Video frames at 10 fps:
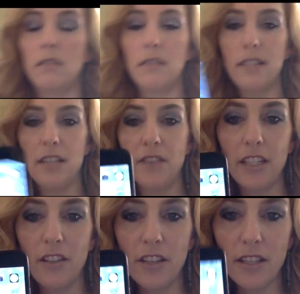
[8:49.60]
See if I can
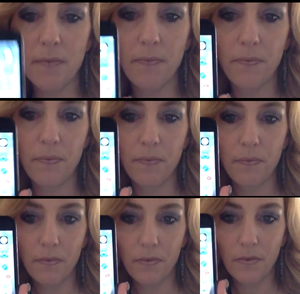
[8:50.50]
do this.
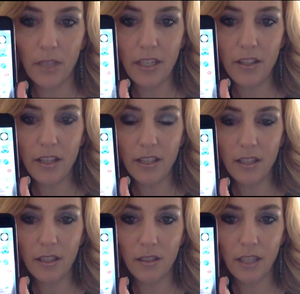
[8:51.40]
Can I do this?
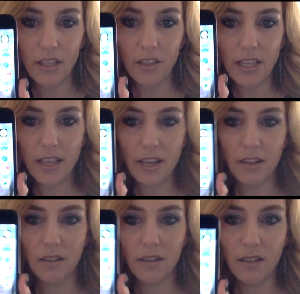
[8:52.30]
Can y'all see that?
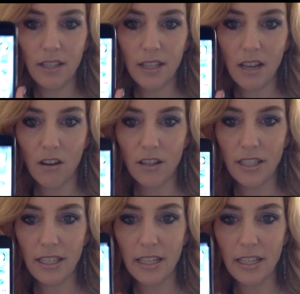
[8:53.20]
It's kind of hard to
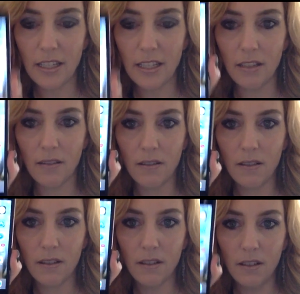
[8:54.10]
see, isn't it?
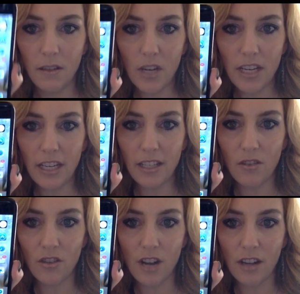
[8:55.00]
I'm trying to get it so
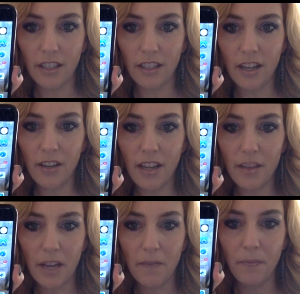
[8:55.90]
there's not a glare. Okay, there
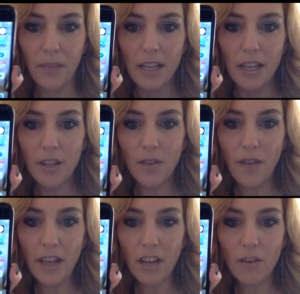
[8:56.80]
we go. So if
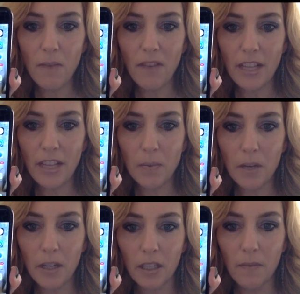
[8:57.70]
I go to my
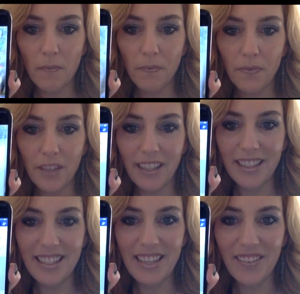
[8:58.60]
Facebook, I
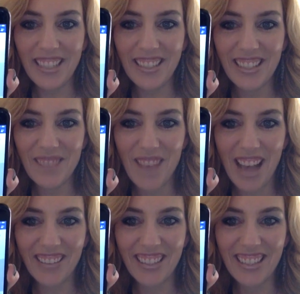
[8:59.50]
can see if I can do this
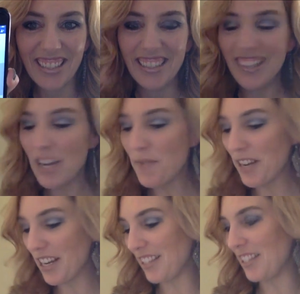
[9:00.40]
backwards. Oh my
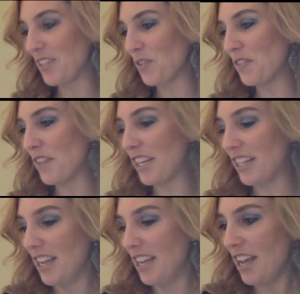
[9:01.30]
gosh, this is really funny.
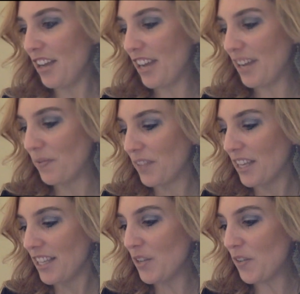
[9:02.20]
Okay,
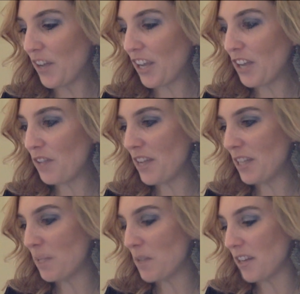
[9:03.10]
so if I go to
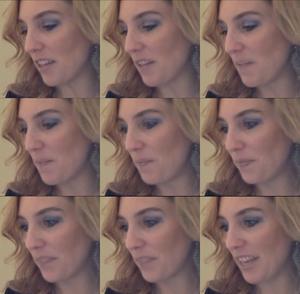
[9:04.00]
Facebook
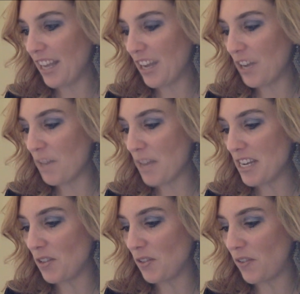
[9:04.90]
and I go to my
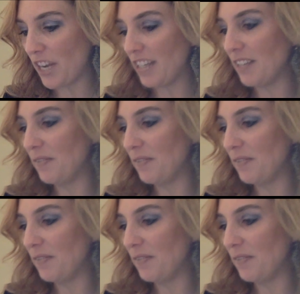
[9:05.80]
news feed,